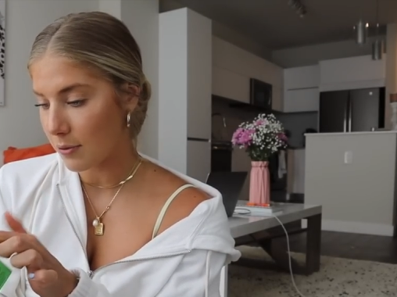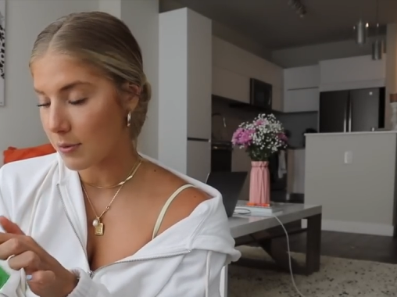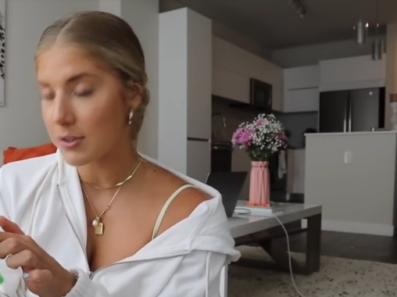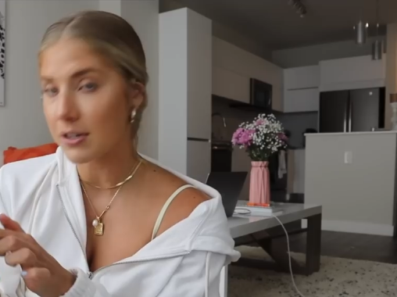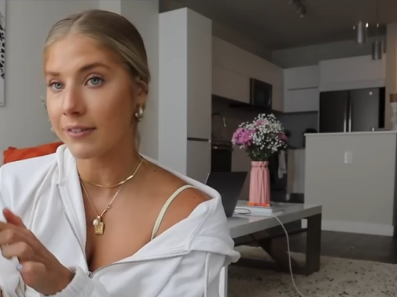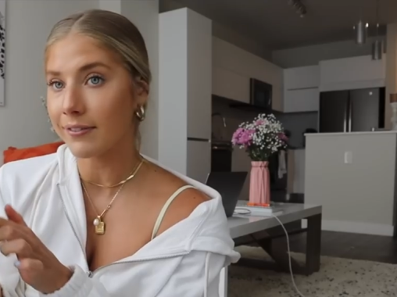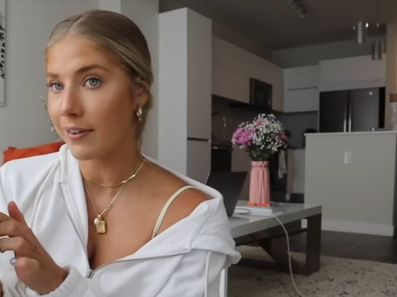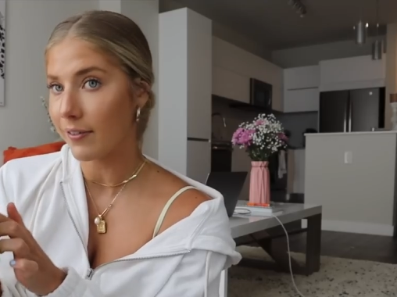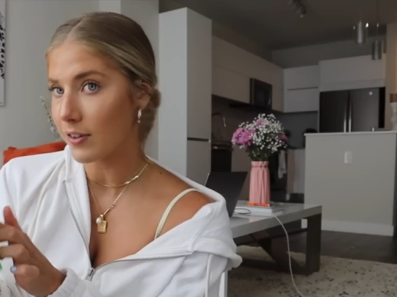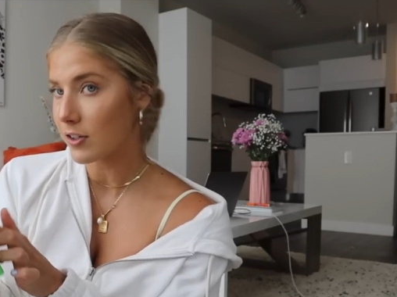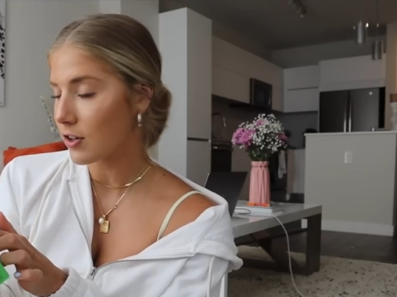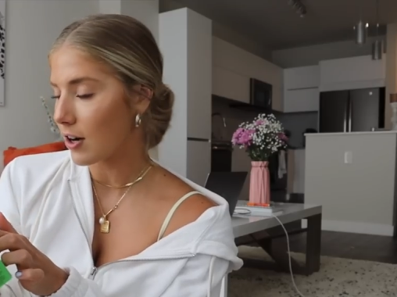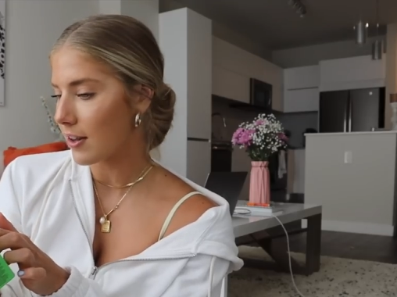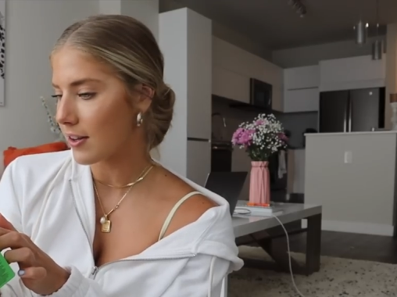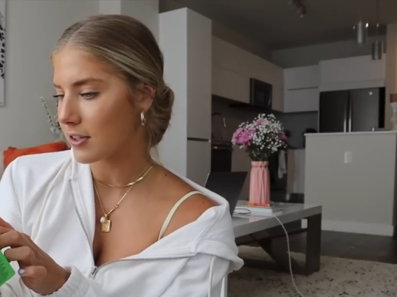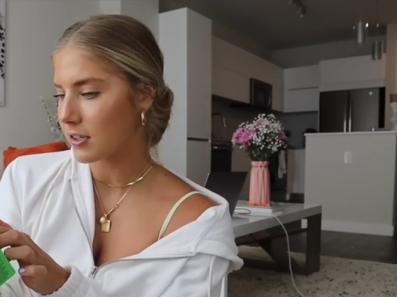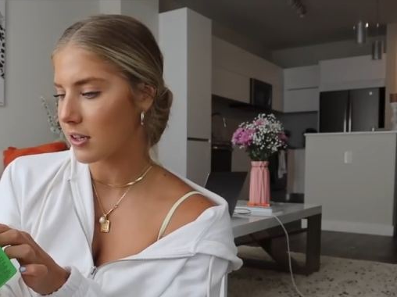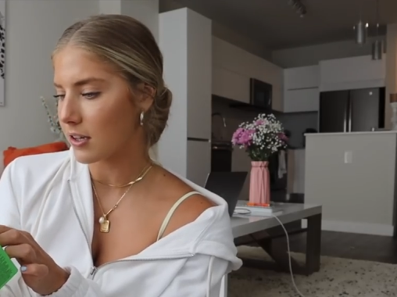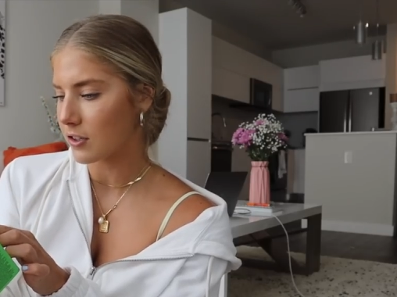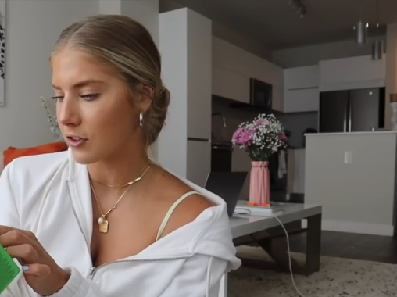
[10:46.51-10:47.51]
which I've never tried
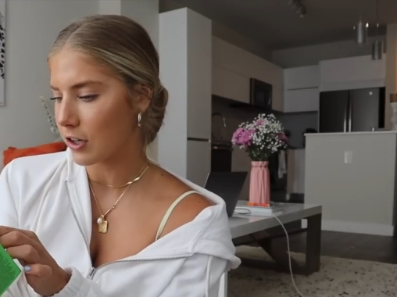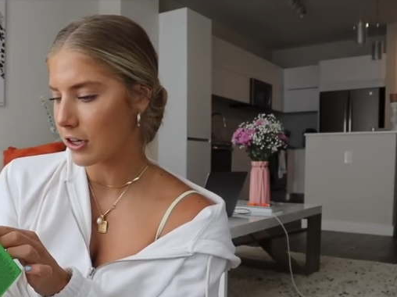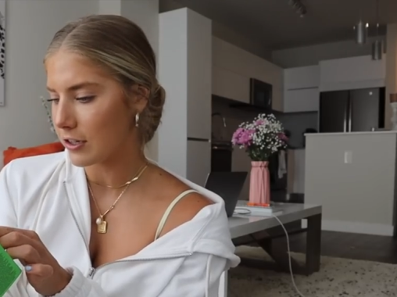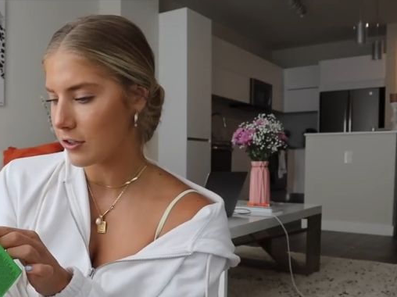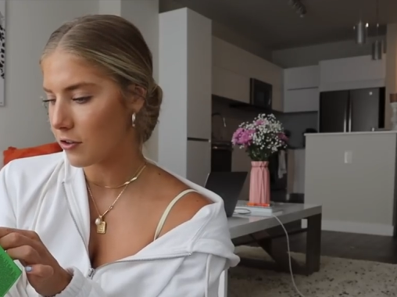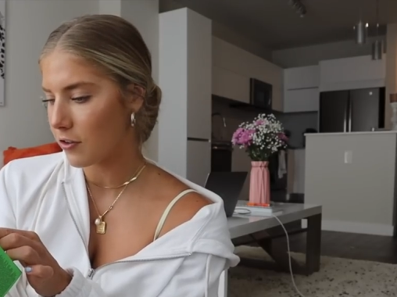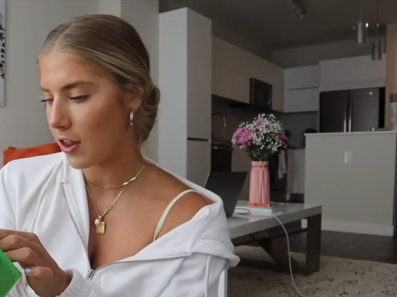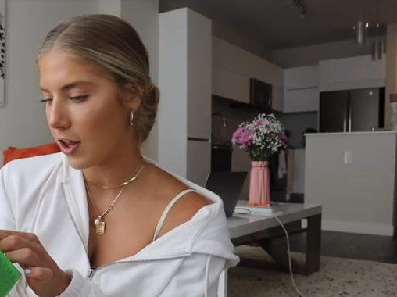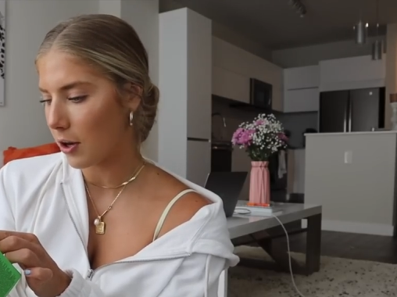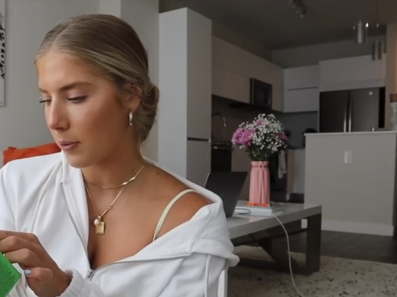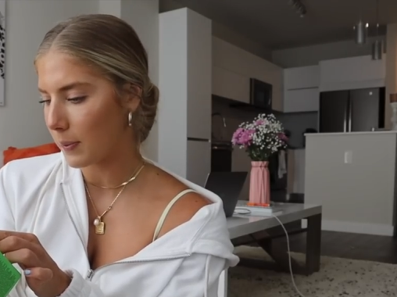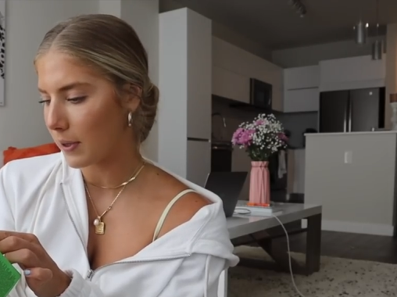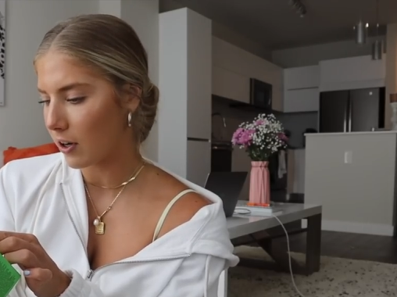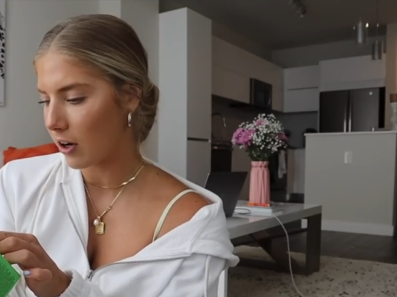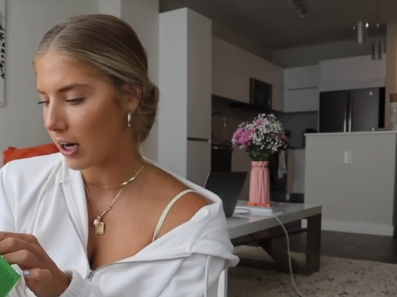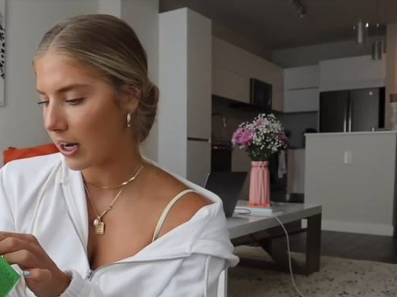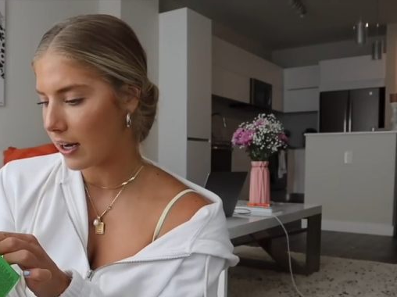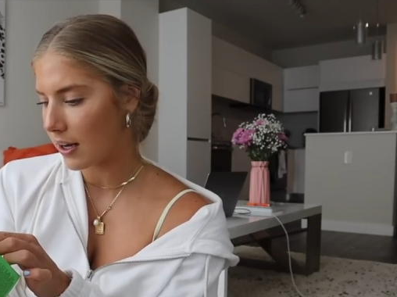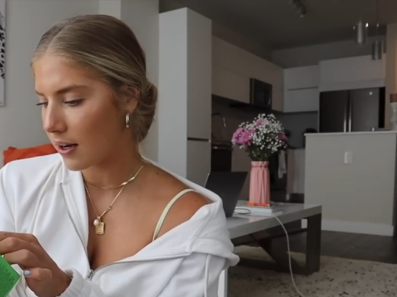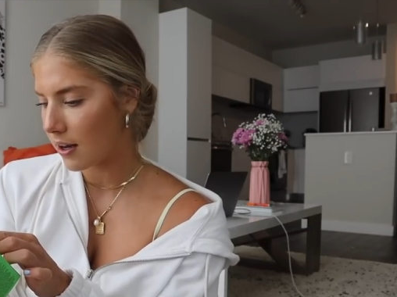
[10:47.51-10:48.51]
their sunscreen, so that'll be
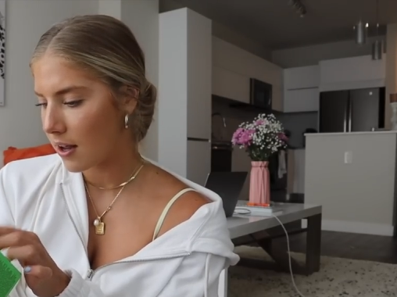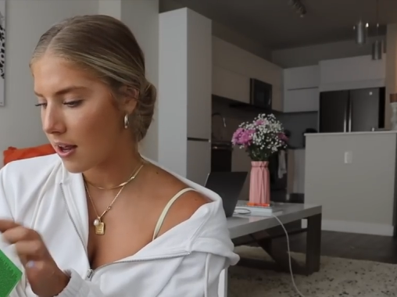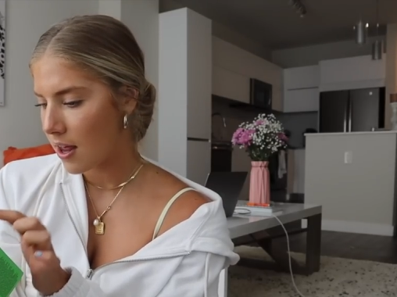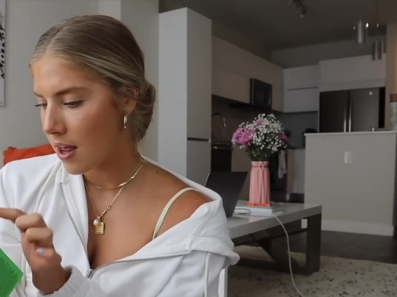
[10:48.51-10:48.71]
great.